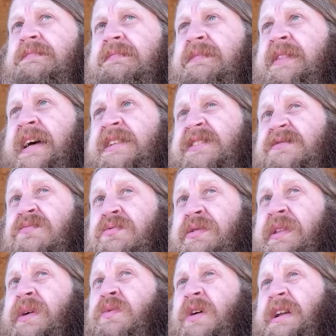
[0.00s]
that's
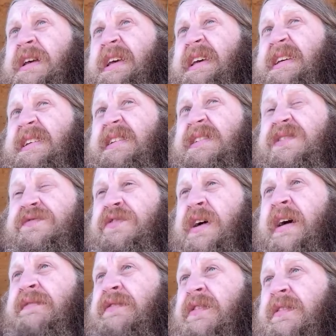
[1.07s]
really what he is
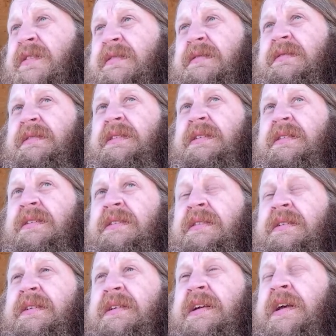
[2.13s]
forever.
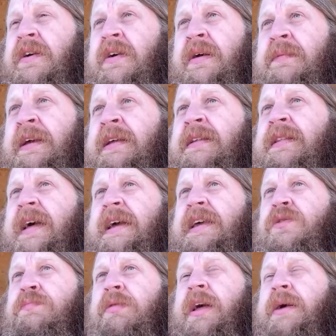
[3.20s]
You know what I mean? Like,
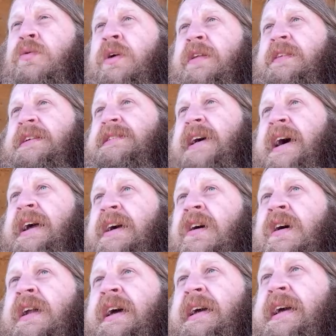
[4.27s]
you play one of these
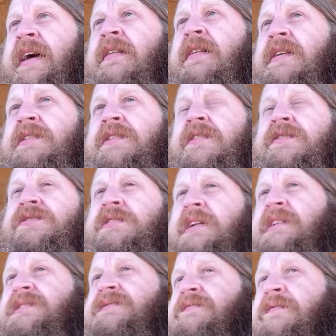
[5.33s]
iconic characters, and
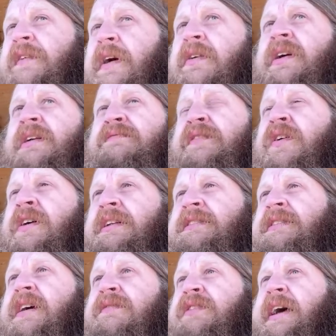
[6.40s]
it's very, very
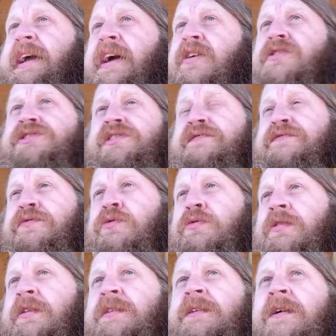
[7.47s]
tough. Like, Harrison
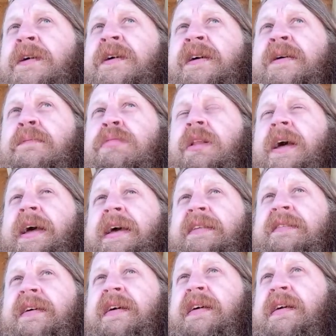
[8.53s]
Ford
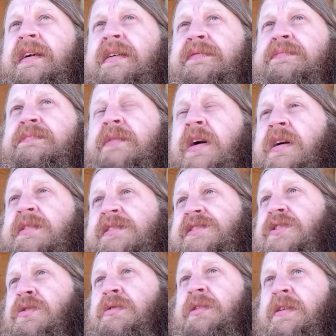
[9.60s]
played Han
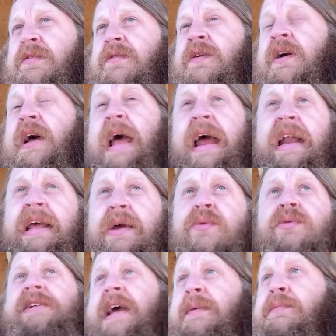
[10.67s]
Solo, and he
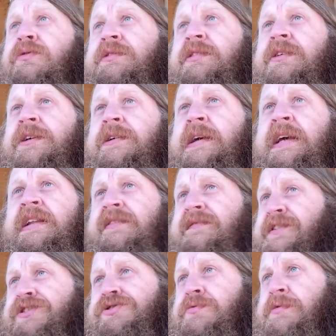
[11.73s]
was able to
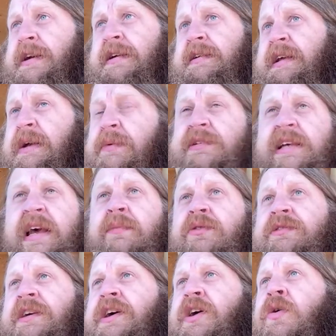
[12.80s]
individuate. He was able
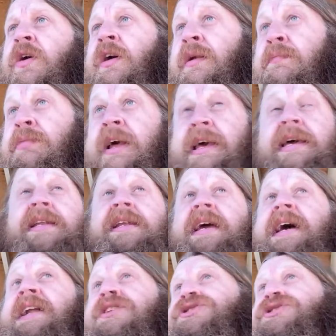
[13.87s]
to go on and play Indiana